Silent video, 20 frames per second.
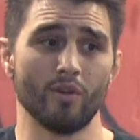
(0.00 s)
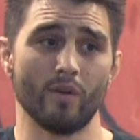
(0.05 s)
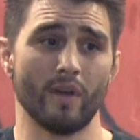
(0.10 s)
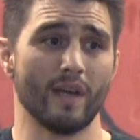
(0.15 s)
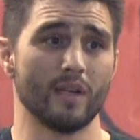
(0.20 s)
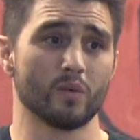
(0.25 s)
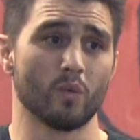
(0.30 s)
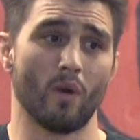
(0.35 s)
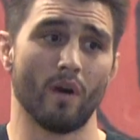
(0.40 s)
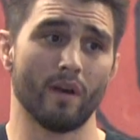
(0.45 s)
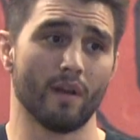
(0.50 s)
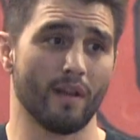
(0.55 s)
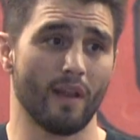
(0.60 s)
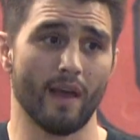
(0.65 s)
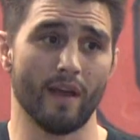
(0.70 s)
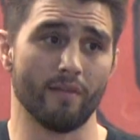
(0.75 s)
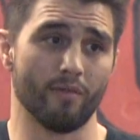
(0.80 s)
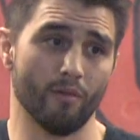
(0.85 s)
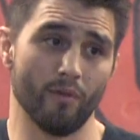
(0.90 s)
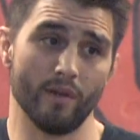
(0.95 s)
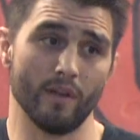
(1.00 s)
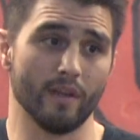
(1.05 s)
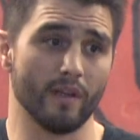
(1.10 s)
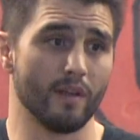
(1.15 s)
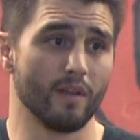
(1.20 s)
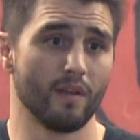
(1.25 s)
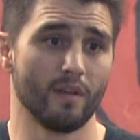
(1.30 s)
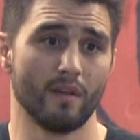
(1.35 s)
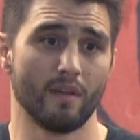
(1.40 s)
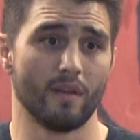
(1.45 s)
you guys want in life, really.
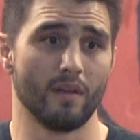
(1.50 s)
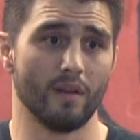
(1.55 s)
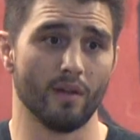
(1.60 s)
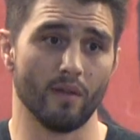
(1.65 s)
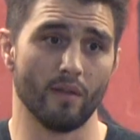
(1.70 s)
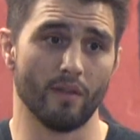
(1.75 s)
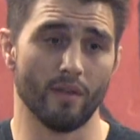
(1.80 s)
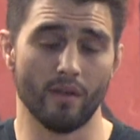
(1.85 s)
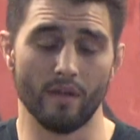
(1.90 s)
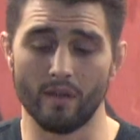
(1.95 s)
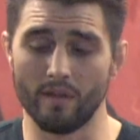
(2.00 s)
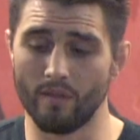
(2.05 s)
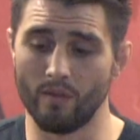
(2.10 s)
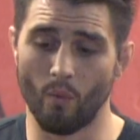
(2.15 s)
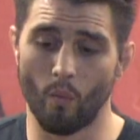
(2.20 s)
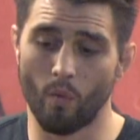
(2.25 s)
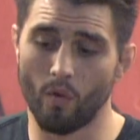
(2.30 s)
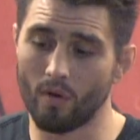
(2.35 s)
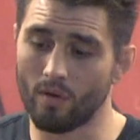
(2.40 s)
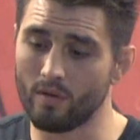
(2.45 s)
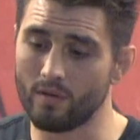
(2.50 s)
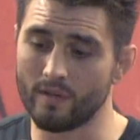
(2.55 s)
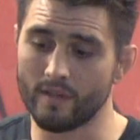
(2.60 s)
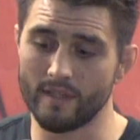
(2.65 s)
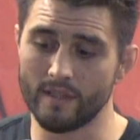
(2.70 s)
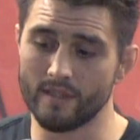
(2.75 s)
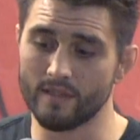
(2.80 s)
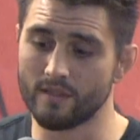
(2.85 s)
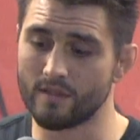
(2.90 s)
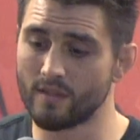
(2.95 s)
The world
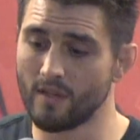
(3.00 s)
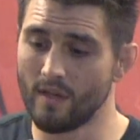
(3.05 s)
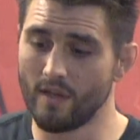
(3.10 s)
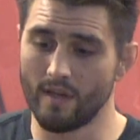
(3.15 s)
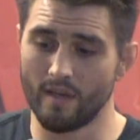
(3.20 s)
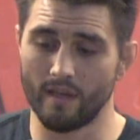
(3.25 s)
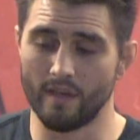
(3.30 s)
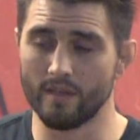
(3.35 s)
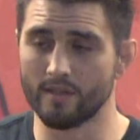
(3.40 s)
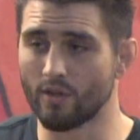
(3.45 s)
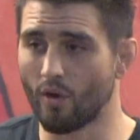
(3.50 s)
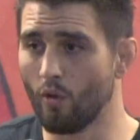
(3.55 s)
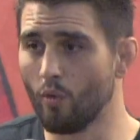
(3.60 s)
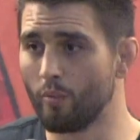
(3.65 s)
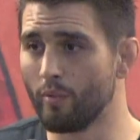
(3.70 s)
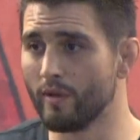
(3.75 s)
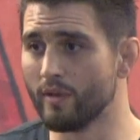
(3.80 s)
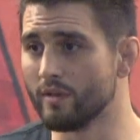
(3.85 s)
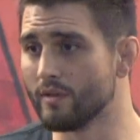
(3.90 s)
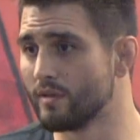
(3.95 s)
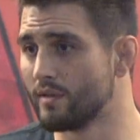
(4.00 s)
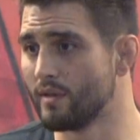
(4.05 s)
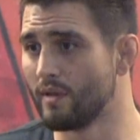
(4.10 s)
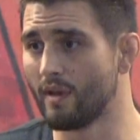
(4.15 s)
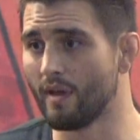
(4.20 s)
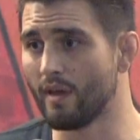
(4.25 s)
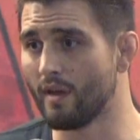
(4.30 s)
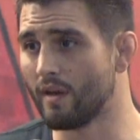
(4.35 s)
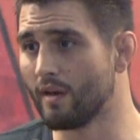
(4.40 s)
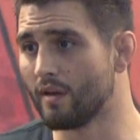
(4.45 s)
is open,
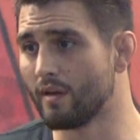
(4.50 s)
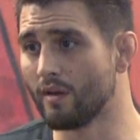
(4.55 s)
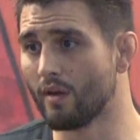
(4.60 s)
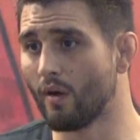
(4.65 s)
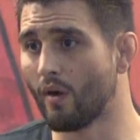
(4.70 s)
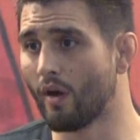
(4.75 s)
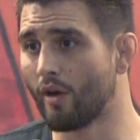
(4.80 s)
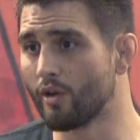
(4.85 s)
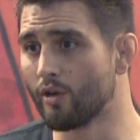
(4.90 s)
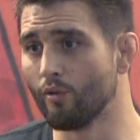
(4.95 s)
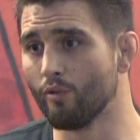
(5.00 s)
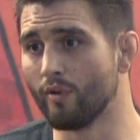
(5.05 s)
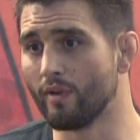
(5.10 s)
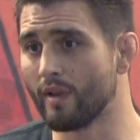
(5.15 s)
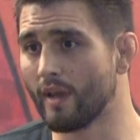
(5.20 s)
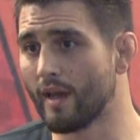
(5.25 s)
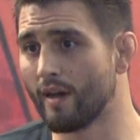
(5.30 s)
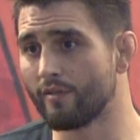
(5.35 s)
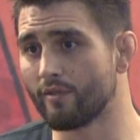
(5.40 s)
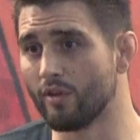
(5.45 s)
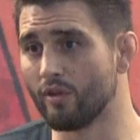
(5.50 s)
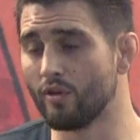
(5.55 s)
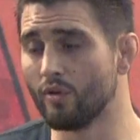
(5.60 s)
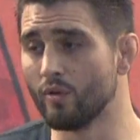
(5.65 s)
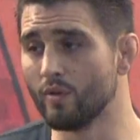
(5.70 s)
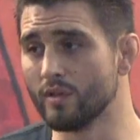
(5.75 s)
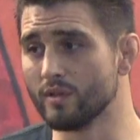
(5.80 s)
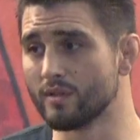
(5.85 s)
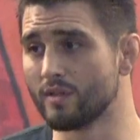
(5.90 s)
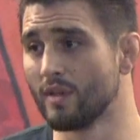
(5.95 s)
and all you really have to
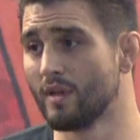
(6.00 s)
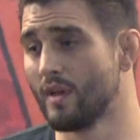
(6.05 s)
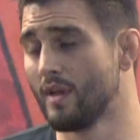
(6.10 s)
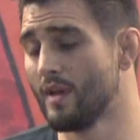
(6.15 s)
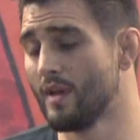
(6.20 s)
do is